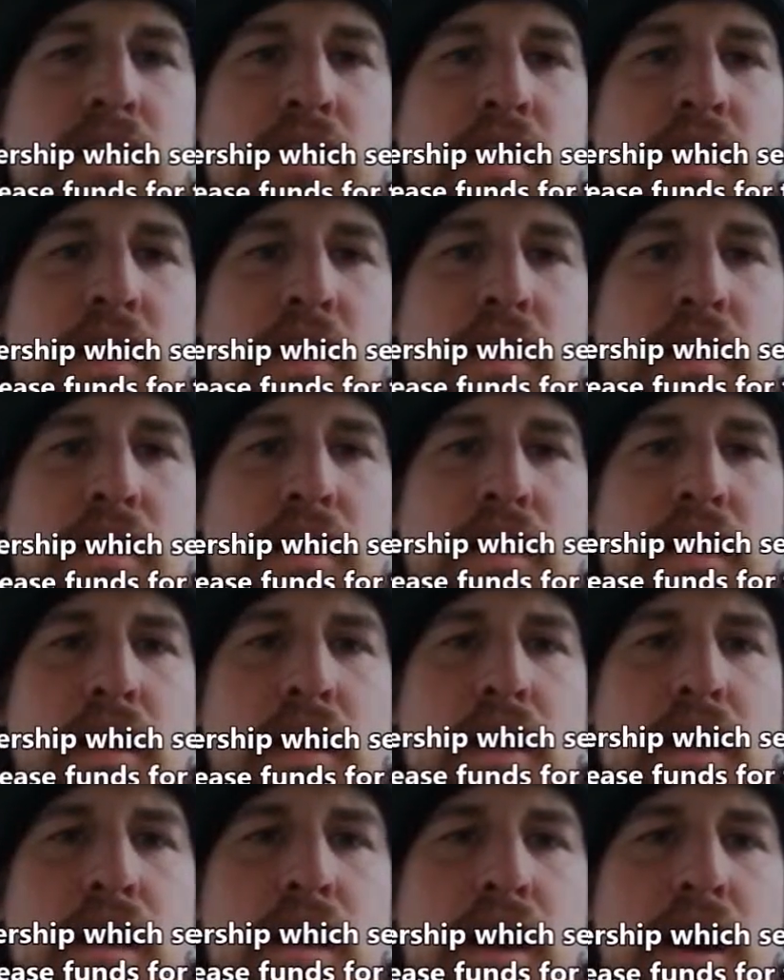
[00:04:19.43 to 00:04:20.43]
a
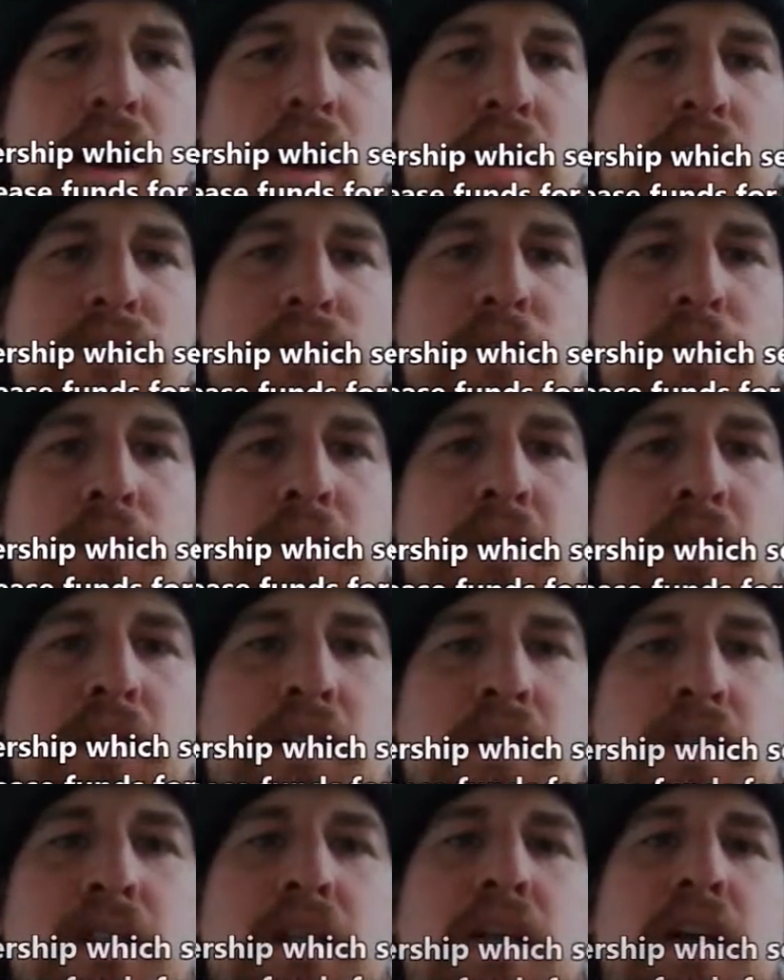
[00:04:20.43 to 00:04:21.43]
$500
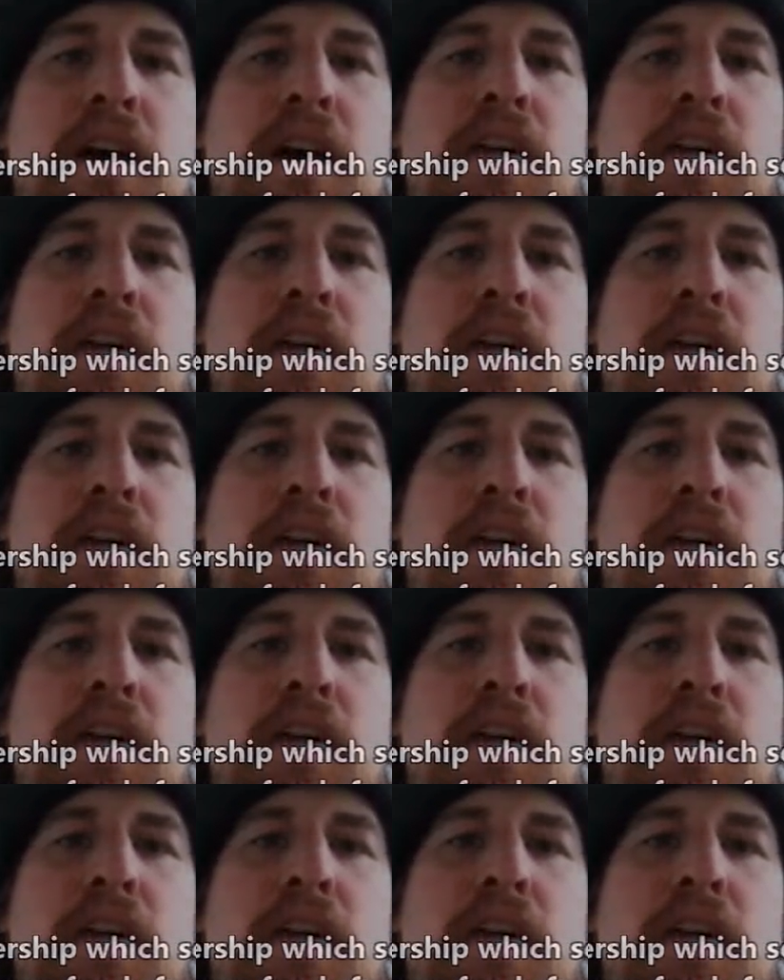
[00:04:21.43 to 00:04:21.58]
million